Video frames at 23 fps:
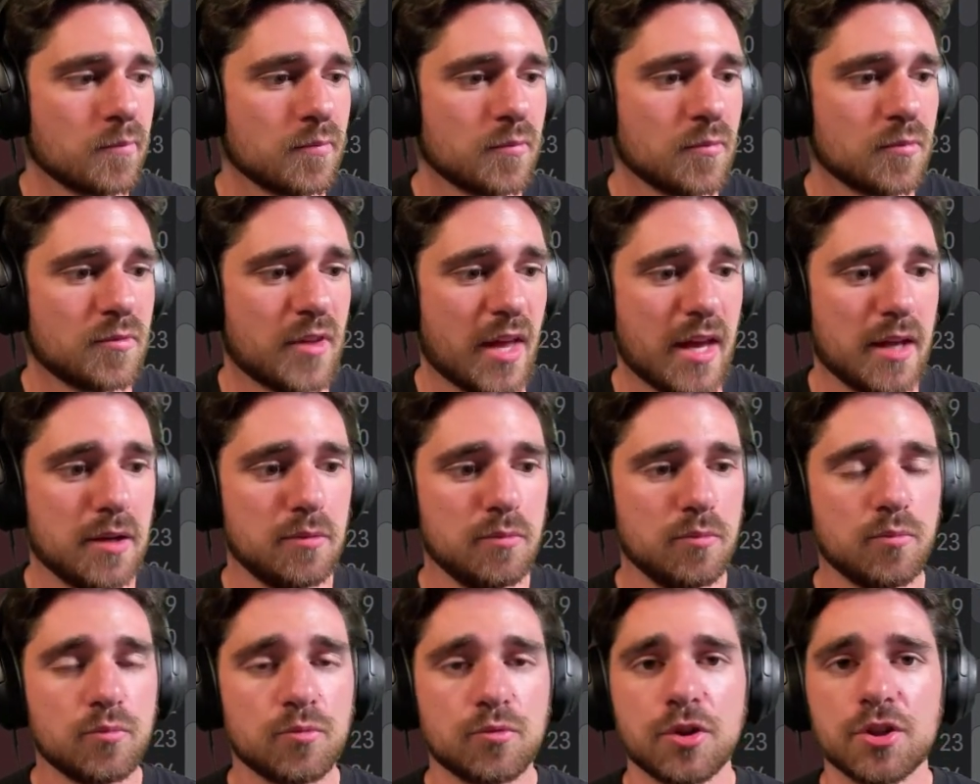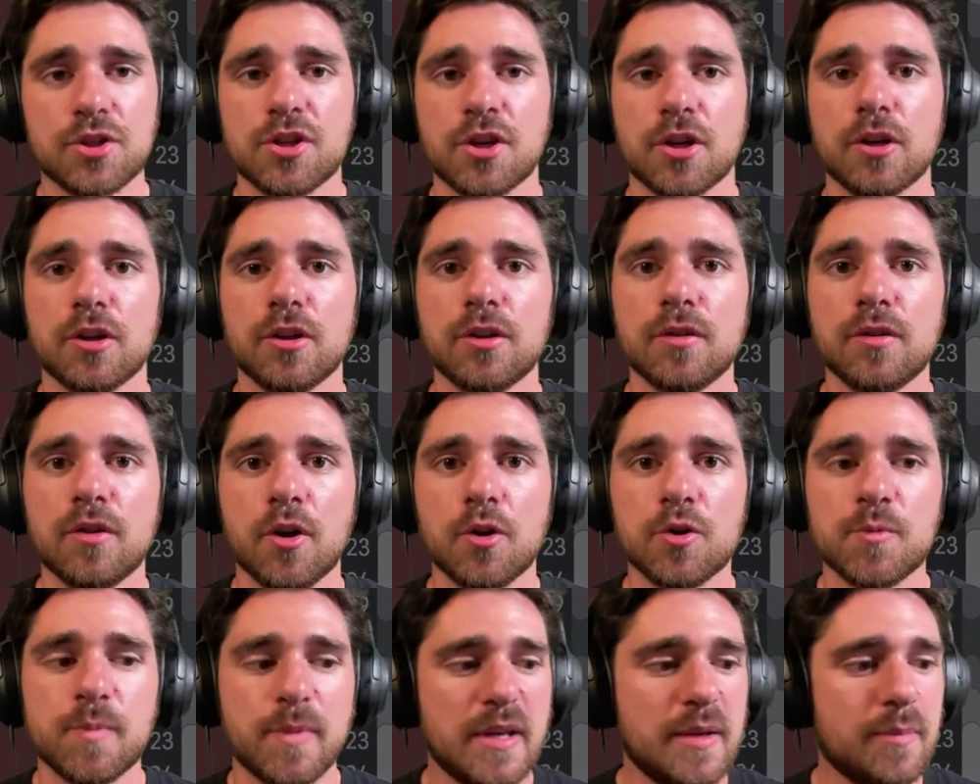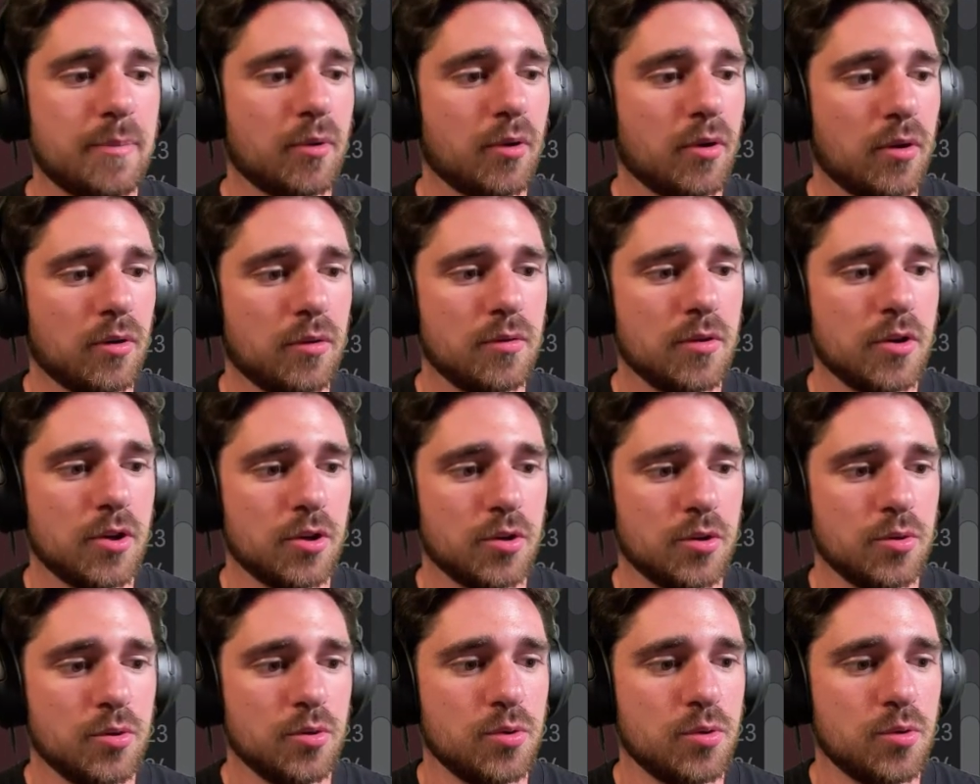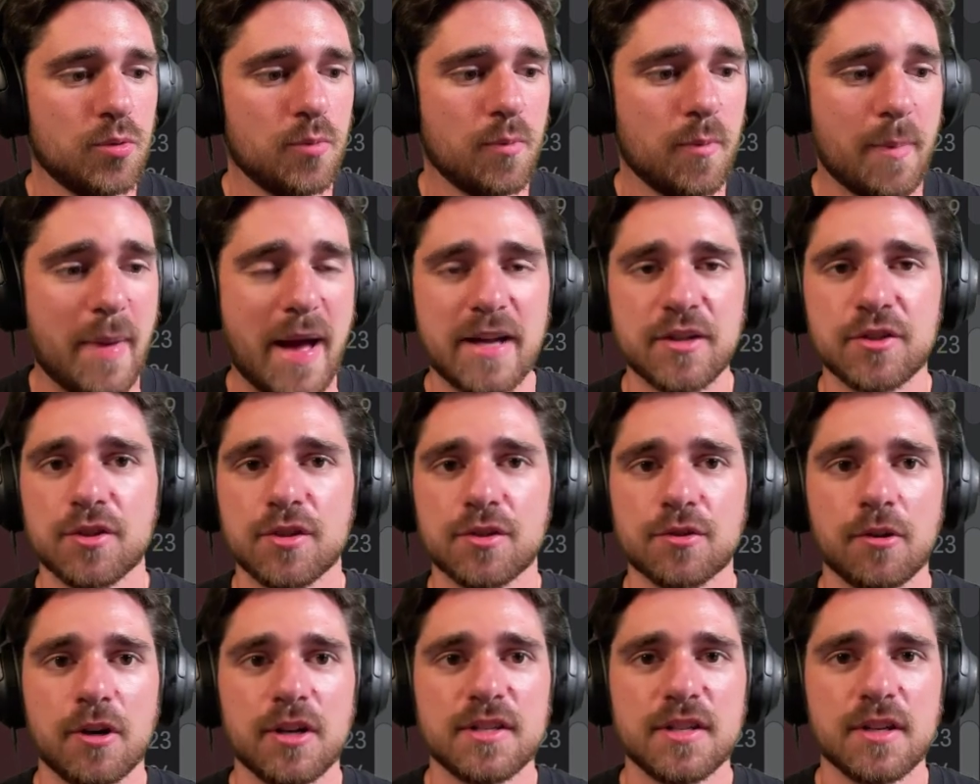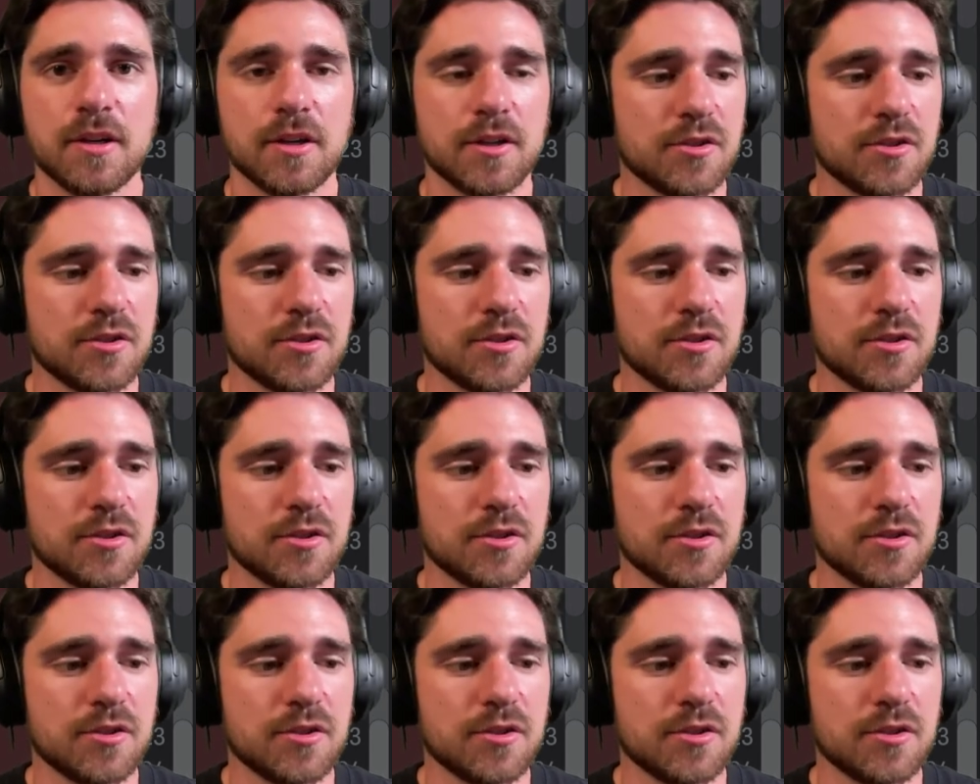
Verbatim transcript: Then return those people who match this criteria.